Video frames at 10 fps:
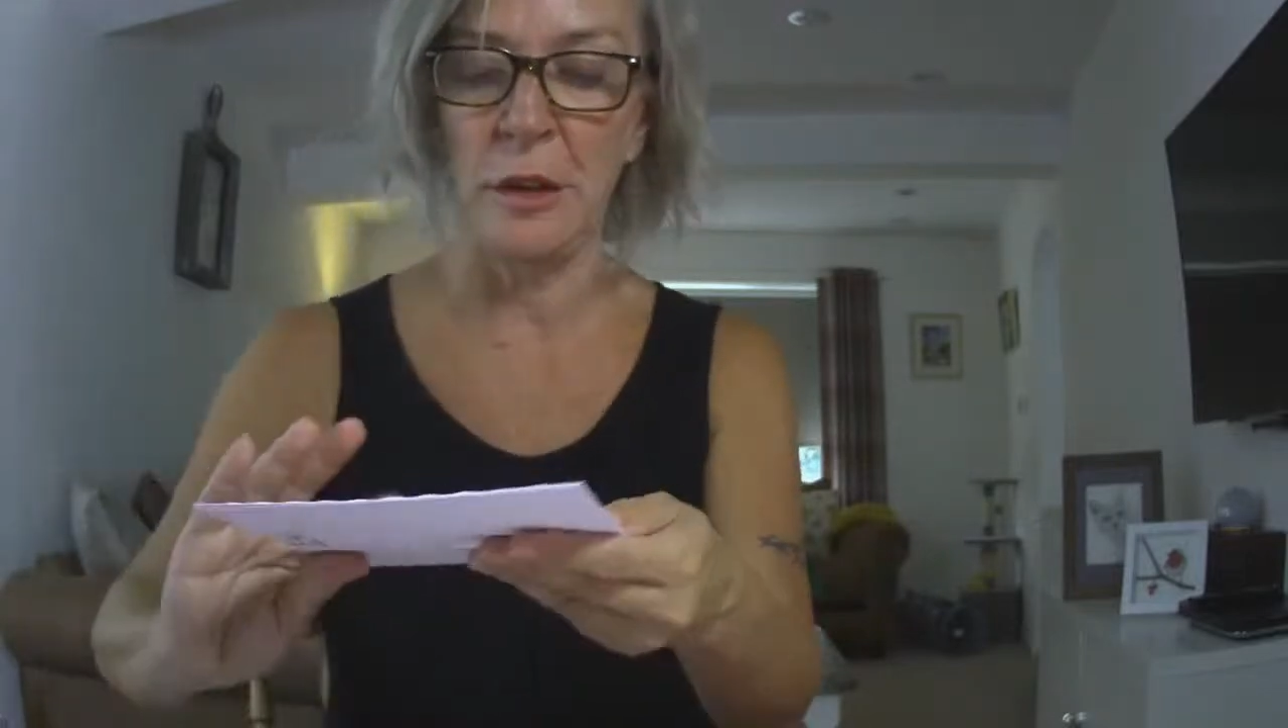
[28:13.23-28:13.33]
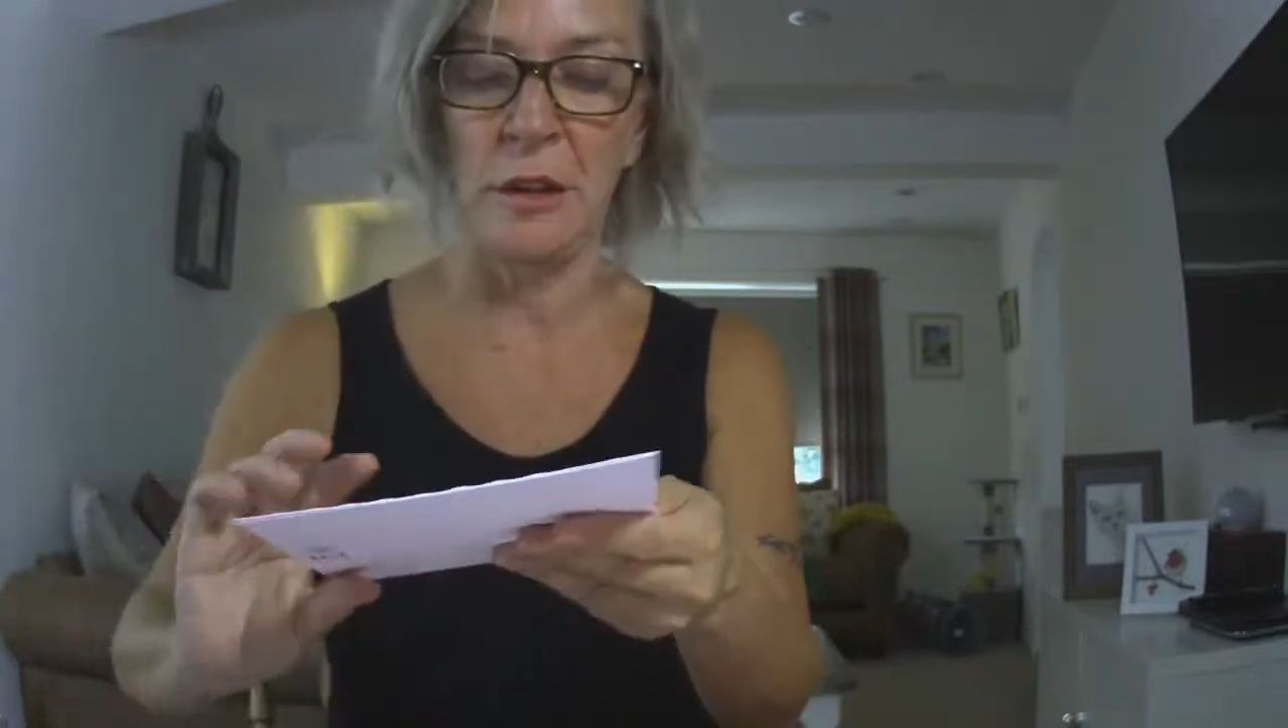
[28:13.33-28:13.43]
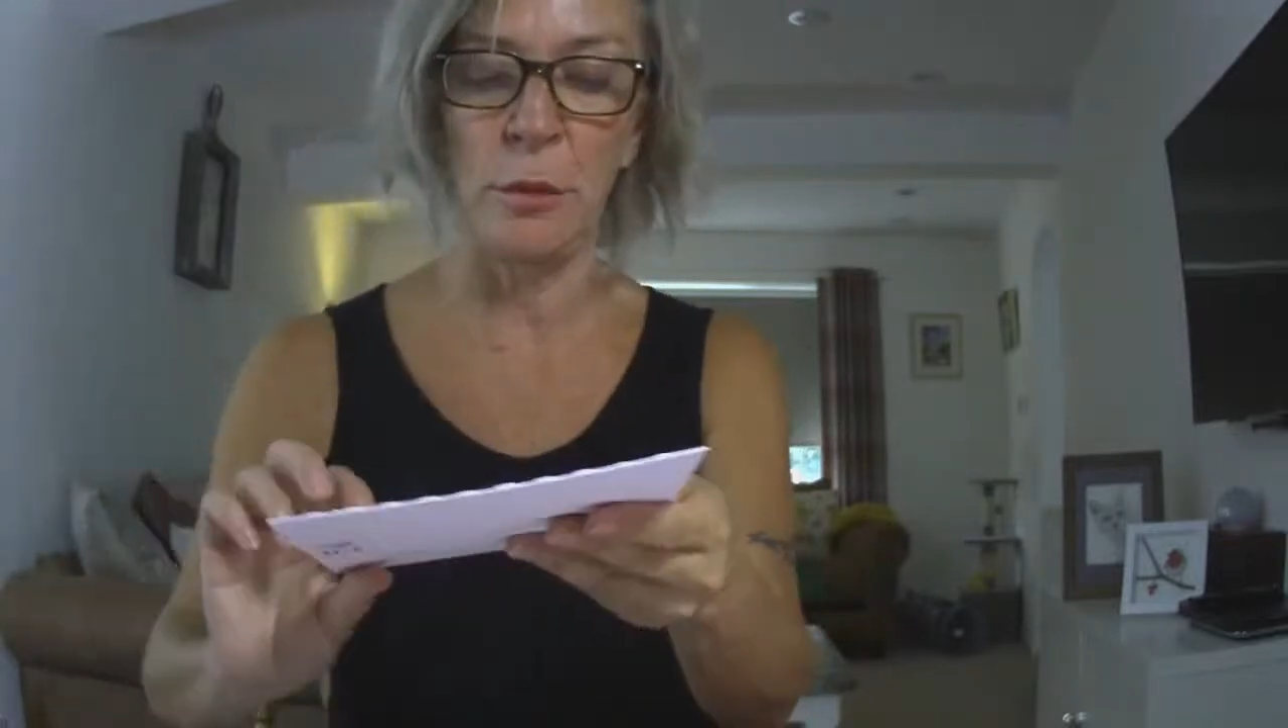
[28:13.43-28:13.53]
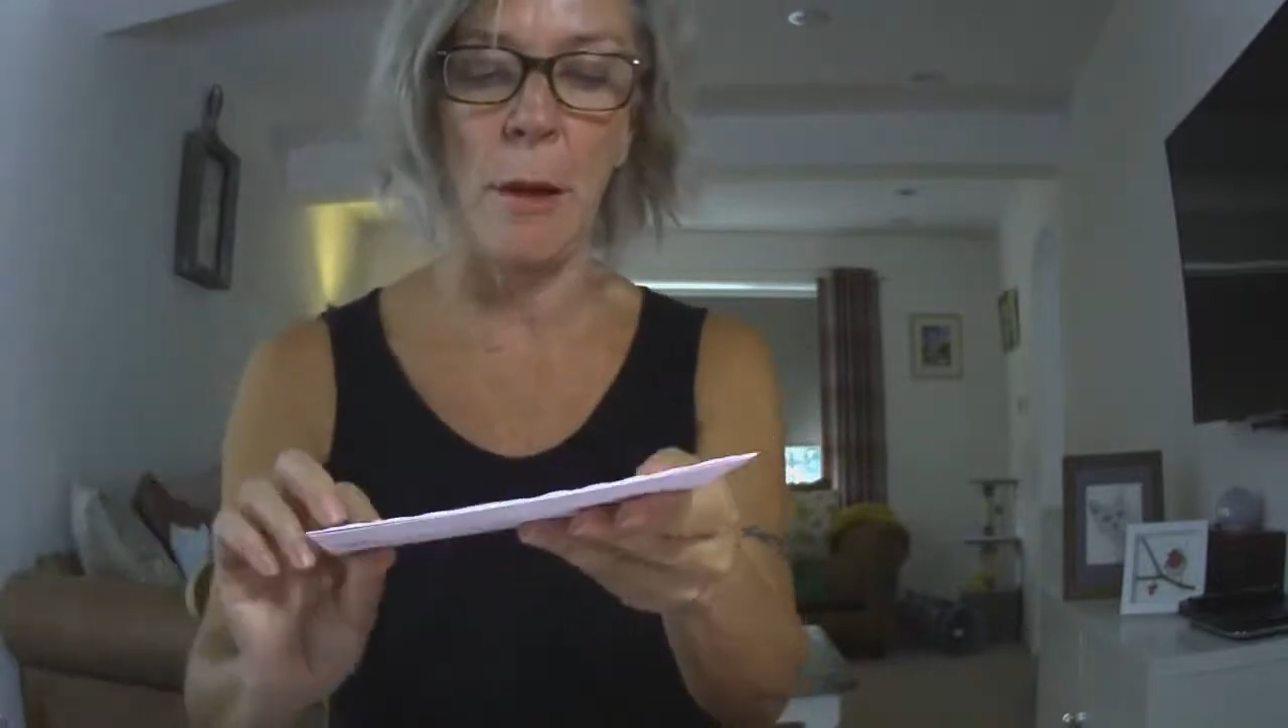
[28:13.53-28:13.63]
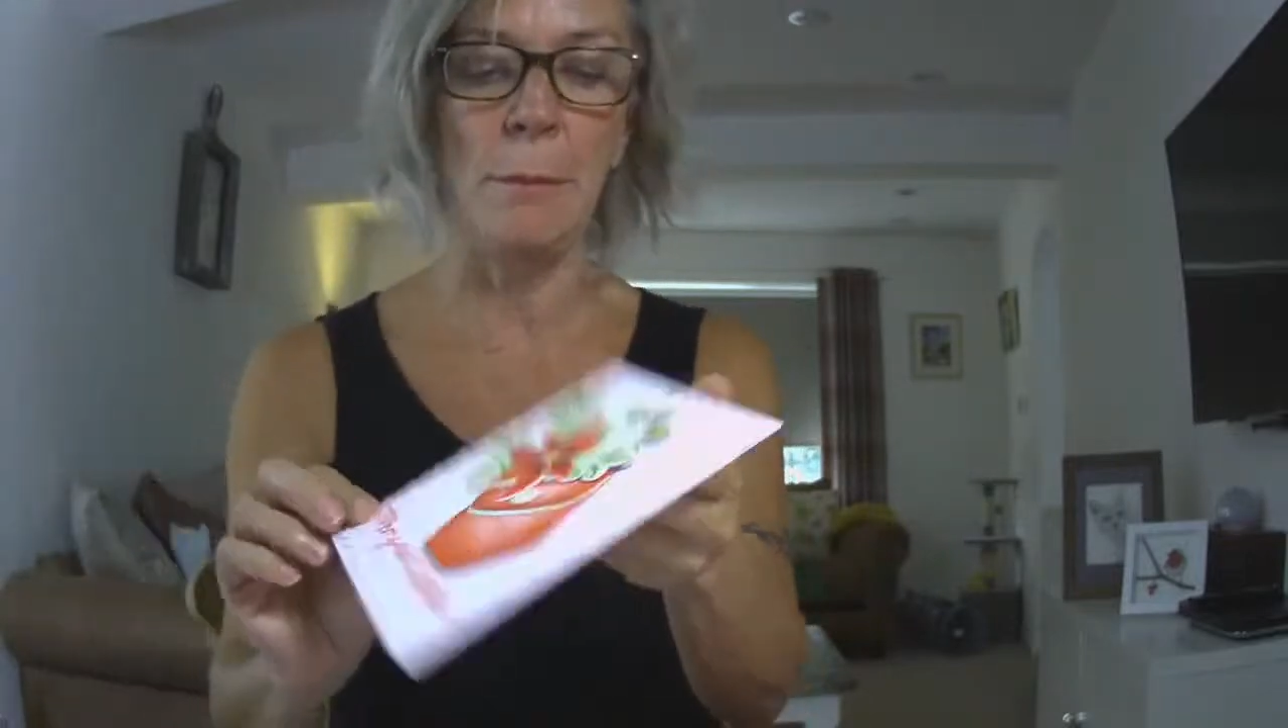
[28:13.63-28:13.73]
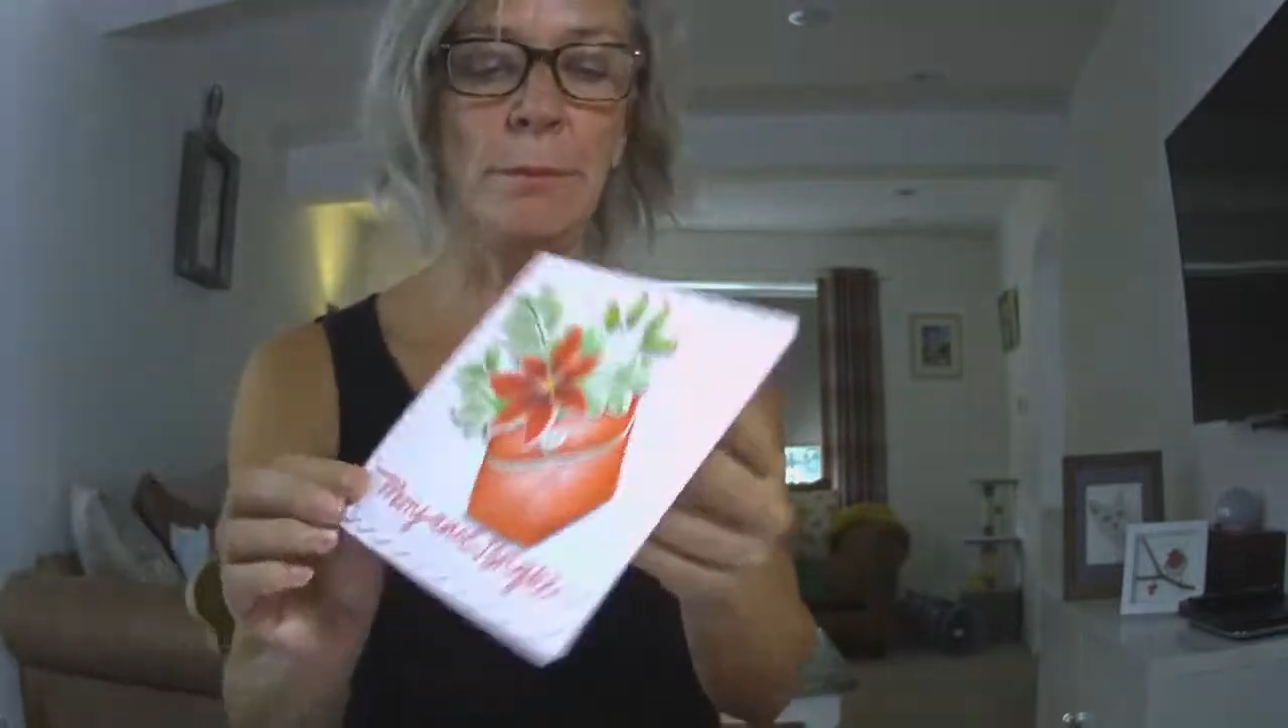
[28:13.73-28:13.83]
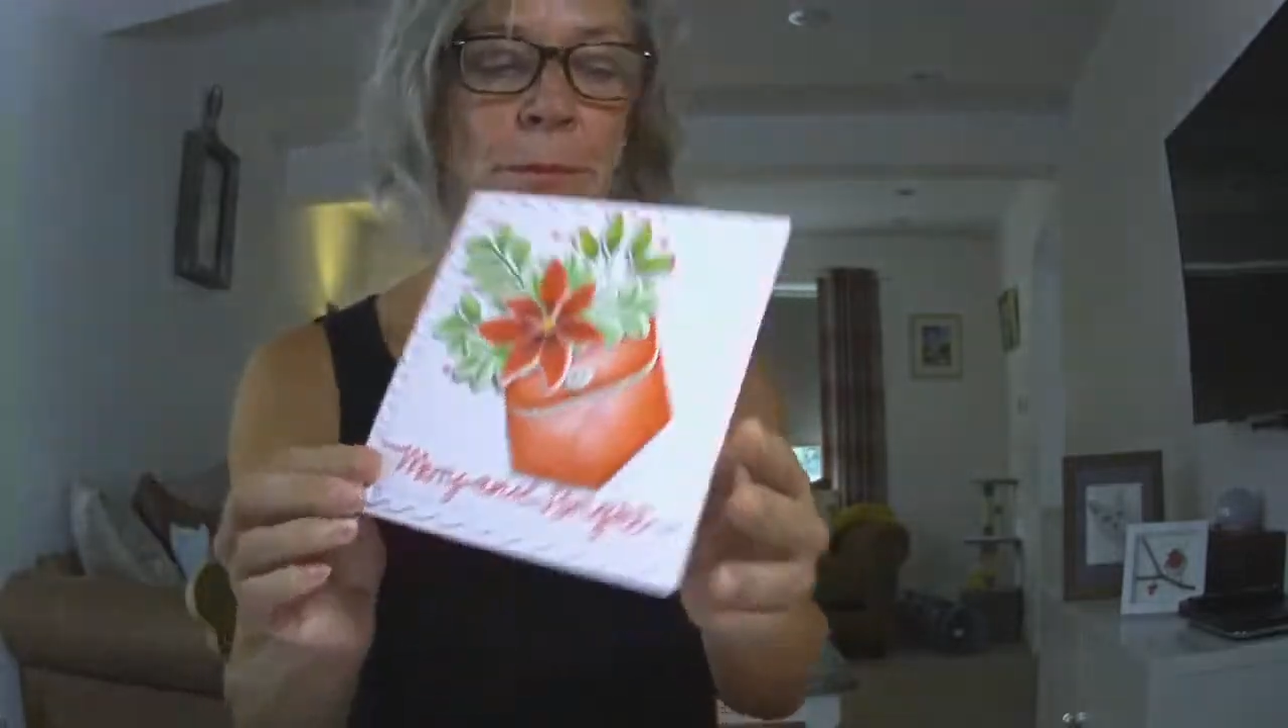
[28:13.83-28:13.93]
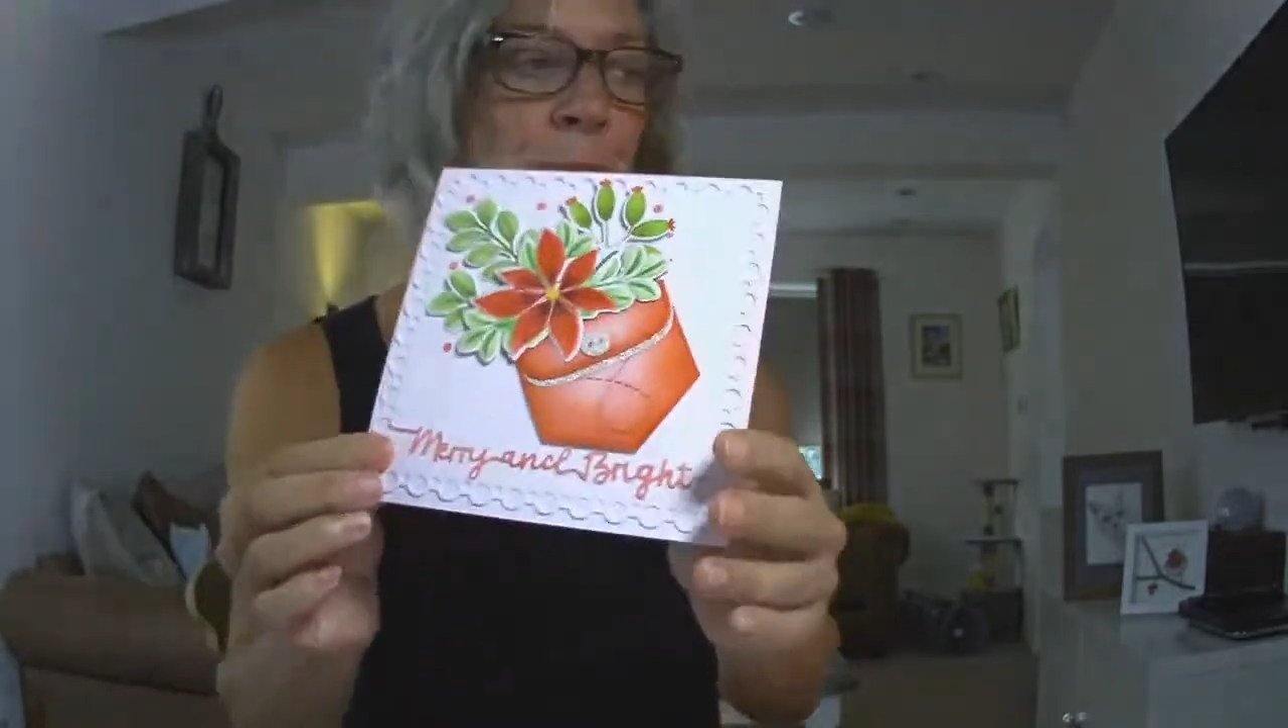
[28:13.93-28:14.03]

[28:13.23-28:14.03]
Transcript: on this one.